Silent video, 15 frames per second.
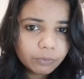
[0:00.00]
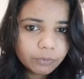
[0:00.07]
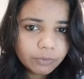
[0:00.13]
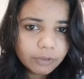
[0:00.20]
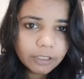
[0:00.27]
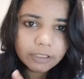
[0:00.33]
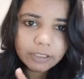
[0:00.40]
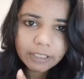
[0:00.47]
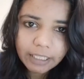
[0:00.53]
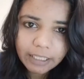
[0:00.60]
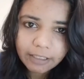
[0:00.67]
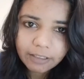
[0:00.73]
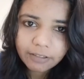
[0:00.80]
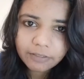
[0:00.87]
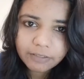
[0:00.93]
the
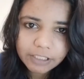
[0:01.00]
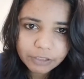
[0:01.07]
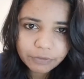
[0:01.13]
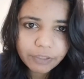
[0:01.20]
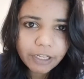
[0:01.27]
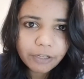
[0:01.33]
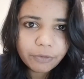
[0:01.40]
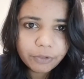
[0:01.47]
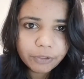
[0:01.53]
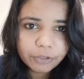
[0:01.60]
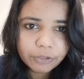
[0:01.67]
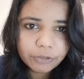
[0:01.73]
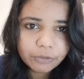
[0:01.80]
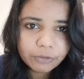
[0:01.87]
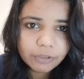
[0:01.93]
thing which we are
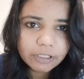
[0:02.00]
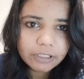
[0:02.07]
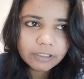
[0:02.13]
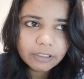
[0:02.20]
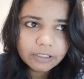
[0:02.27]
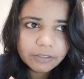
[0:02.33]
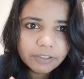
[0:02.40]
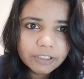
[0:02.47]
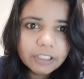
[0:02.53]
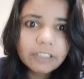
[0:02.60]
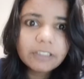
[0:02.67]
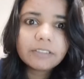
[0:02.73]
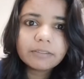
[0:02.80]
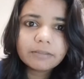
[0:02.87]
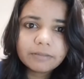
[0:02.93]
going to discuss,
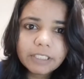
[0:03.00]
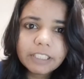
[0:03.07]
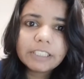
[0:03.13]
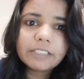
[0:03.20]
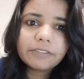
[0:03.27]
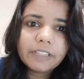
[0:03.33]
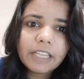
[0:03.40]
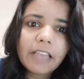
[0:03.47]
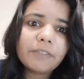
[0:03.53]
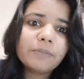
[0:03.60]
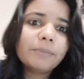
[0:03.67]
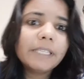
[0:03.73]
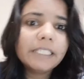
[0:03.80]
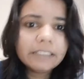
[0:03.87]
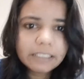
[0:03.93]
which we
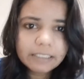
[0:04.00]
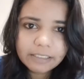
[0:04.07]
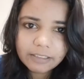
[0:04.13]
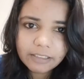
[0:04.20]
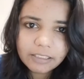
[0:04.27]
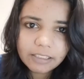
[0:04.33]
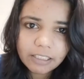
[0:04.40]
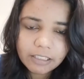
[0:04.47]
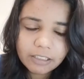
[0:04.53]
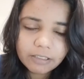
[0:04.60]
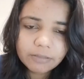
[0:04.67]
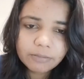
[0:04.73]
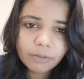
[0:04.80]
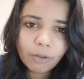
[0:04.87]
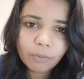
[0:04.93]
have been
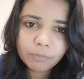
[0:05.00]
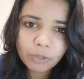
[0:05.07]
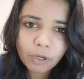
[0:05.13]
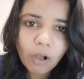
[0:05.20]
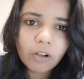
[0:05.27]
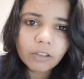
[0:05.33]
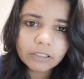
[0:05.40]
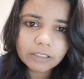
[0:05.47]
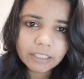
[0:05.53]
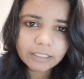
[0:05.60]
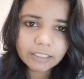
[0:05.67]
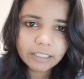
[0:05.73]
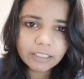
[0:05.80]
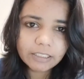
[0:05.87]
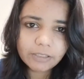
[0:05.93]
discussing from long,
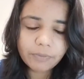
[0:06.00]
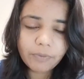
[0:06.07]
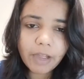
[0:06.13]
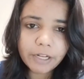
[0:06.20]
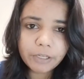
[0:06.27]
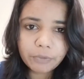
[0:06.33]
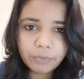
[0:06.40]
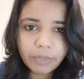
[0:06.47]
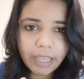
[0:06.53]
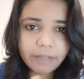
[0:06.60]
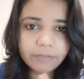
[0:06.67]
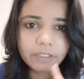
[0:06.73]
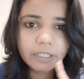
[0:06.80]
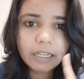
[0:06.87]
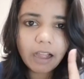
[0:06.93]
that is why do we
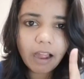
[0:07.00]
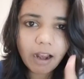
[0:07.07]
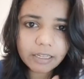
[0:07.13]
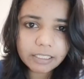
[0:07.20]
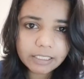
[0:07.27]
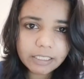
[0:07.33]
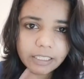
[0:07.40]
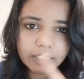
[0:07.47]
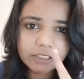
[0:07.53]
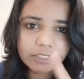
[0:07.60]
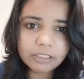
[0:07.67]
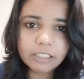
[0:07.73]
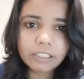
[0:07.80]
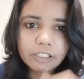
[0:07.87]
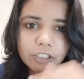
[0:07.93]
have the ghat
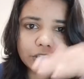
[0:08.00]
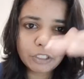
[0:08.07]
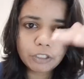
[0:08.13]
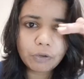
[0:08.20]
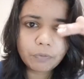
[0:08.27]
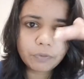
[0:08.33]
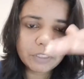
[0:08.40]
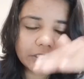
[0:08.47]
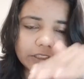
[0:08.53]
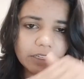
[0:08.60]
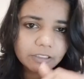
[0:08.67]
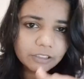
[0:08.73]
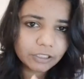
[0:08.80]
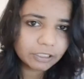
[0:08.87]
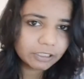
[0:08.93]
section instead of
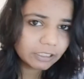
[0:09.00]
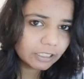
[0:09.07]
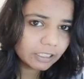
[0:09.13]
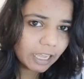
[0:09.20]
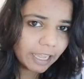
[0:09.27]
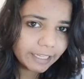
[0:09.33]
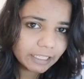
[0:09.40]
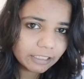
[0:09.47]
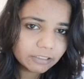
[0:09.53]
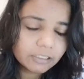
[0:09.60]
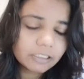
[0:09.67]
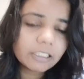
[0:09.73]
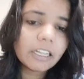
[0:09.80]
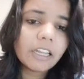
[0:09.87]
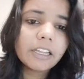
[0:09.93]
construction the
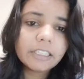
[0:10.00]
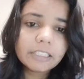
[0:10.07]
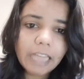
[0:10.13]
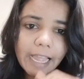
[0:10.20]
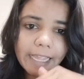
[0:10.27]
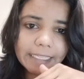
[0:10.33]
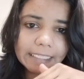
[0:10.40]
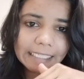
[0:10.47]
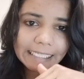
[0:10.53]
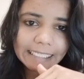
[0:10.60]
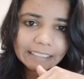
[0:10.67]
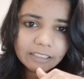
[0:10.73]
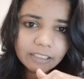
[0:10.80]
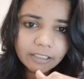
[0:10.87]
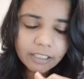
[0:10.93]

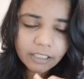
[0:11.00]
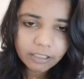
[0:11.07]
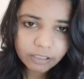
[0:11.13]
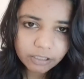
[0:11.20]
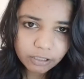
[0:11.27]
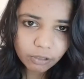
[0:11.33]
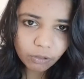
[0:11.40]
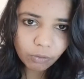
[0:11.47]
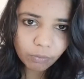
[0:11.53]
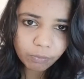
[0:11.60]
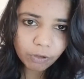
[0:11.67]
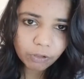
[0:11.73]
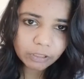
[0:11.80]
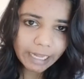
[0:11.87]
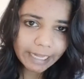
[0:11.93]
direct slope
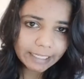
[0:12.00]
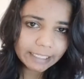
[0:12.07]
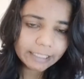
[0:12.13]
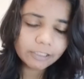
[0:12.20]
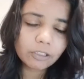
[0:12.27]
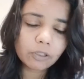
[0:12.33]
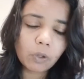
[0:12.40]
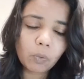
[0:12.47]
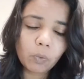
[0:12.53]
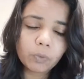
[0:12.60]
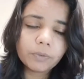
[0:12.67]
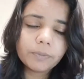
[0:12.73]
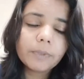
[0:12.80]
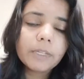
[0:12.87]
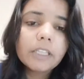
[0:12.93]
or direct
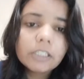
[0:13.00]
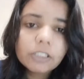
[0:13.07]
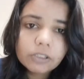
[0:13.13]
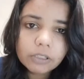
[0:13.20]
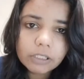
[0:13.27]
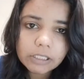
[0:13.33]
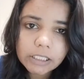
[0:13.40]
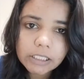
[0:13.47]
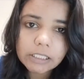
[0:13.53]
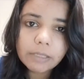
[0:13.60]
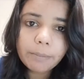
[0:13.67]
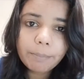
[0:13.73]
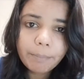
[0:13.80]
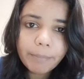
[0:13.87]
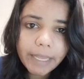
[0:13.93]
road. So this is
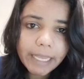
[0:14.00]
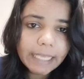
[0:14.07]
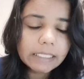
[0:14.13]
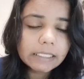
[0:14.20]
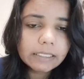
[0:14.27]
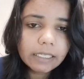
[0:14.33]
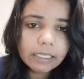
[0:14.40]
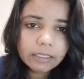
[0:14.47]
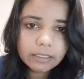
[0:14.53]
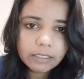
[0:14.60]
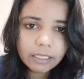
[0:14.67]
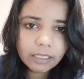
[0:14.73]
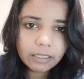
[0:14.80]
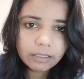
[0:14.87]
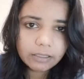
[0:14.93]
the basic
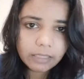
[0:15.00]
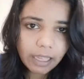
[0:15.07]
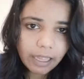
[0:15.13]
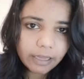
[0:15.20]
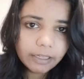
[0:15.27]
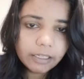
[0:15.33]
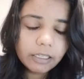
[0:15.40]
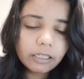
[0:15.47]
thing, that